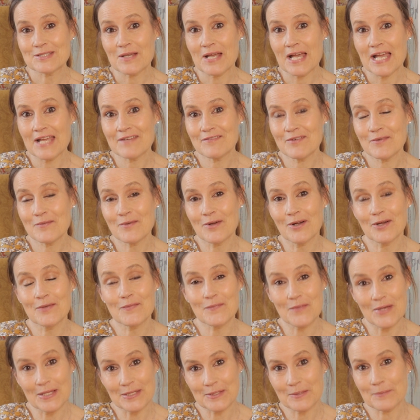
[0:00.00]
Hi everyone,
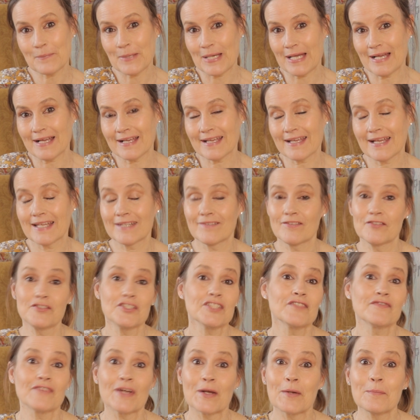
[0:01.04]
welcome back, and if you
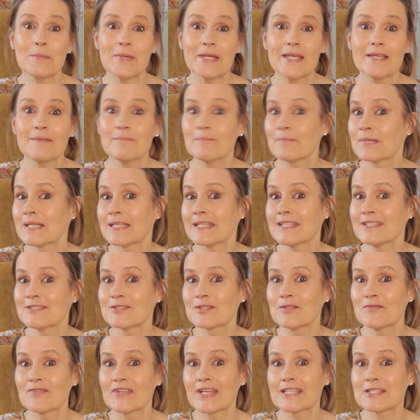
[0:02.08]
just found me, please
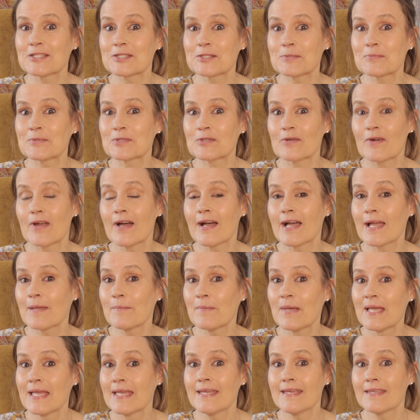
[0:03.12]
don't forget to subscribe,
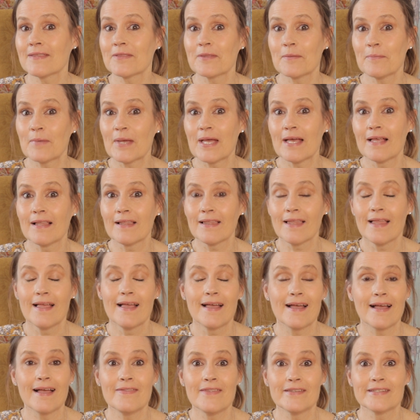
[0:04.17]
hit the bell,
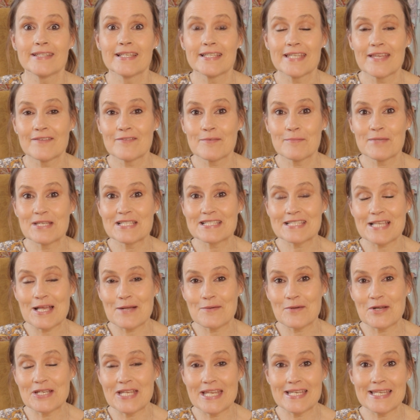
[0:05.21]
and then you'll never miss
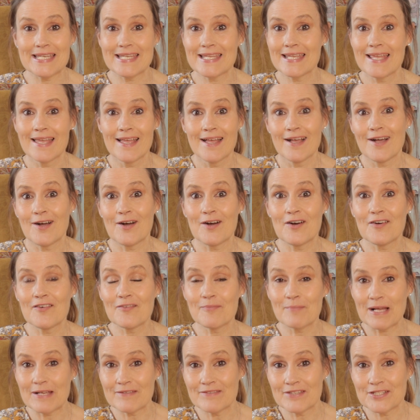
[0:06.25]
out on any of
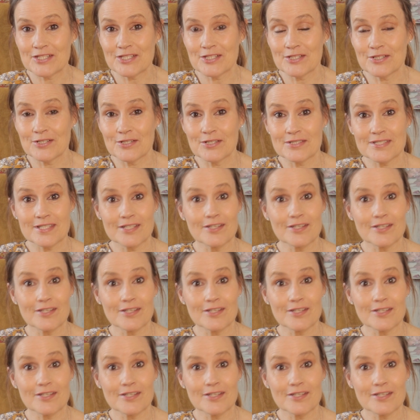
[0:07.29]
my videos.